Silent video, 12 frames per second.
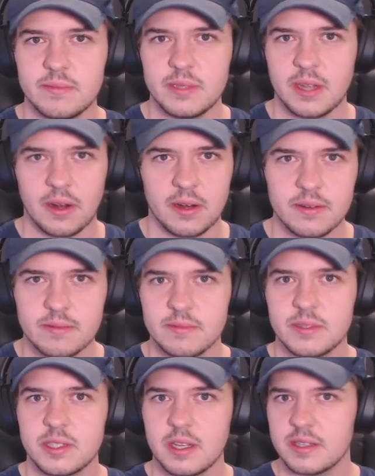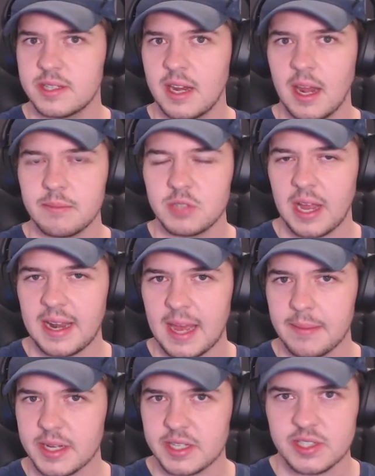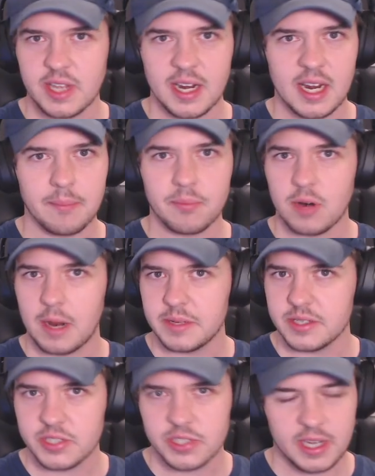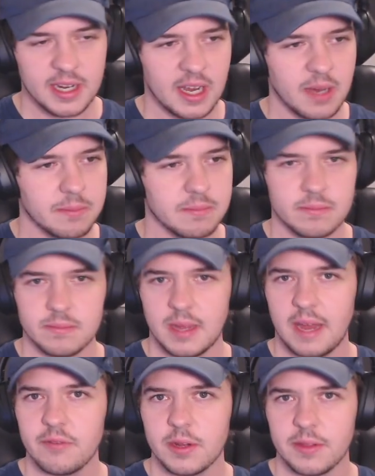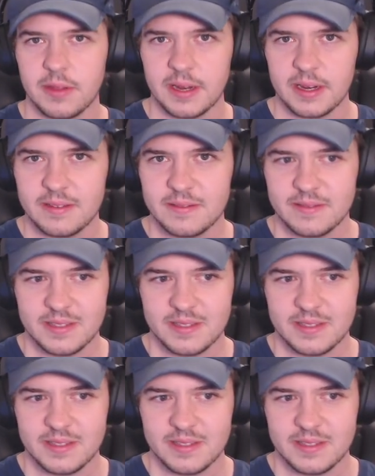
you know, setting up dynamics, setting up premise, setting up everything.